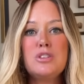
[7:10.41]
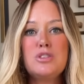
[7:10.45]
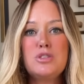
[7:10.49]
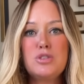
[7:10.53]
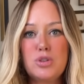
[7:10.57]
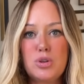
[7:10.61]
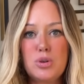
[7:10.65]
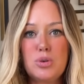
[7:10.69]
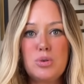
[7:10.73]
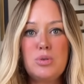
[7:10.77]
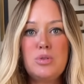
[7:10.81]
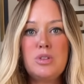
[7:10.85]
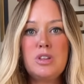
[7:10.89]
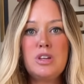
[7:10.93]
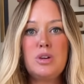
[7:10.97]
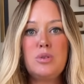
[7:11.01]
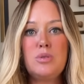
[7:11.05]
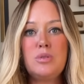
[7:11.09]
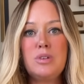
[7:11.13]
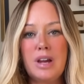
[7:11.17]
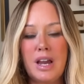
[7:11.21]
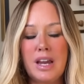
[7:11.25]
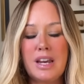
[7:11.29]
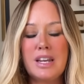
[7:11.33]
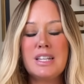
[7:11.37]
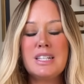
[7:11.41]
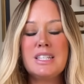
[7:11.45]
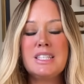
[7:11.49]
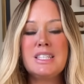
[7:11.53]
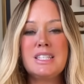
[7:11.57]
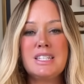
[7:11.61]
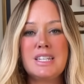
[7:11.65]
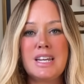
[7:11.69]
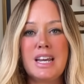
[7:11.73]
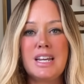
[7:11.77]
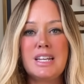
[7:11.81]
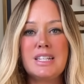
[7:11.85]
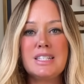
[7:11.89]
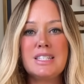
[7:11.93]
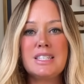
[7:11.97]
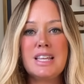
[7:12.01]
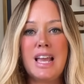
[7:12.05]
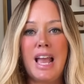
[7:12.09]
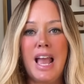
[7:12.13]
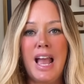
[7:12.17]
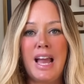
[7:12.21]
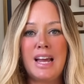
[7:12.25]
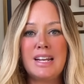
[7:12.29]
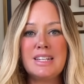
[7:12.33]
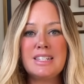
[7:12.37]
to the United States,
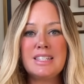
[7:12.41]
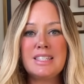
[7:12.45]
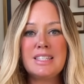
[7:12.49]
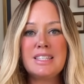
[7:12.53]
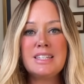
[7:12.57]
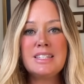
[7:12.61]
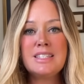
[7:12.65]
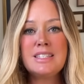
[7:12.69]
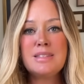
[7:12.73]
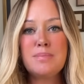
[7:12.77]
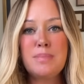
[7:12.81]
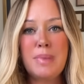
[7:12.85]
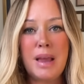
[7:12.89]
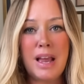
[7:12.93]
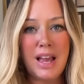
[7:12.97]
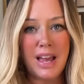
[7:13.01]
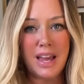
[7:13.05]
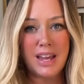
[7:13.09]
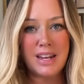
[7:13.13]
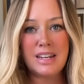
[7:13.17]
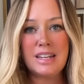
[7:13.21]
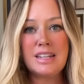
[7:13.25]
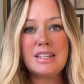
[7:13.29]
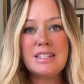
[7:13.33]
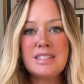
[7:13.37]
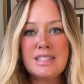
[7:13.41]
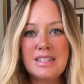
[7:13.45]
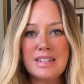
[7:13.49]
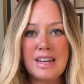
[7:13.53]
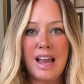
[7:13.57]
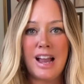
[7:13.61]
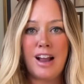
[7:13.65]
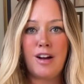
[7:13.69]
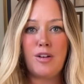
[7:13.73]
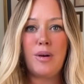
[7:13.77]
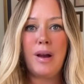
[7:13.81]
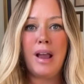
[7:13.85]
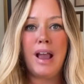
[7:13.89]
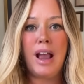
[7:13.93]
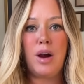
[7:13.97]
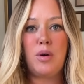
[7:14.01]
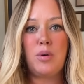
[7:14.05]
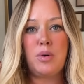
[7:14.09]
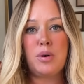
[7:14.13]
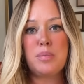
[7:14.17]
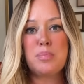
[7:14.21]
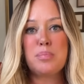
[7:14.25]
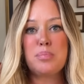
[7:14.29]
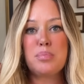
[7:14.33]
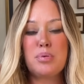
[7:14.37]
and this man is now
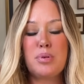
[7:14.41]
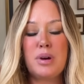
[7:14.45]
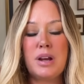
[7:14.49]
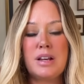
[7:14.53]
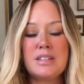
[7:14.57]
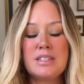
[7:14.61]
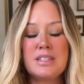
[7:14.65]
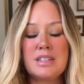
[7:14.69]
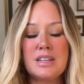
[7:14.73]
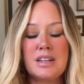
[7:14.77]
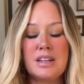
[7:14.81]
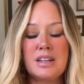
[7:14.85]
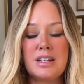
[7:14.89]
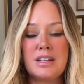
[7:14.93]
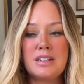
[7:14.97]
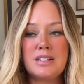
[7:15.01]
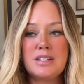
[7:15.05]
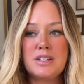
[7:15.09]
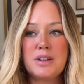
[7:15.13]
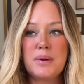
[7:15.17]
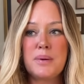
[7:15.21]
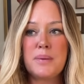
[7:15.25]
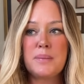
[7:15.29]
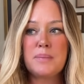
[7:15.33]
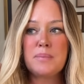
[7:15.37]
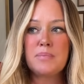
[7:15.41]
our president.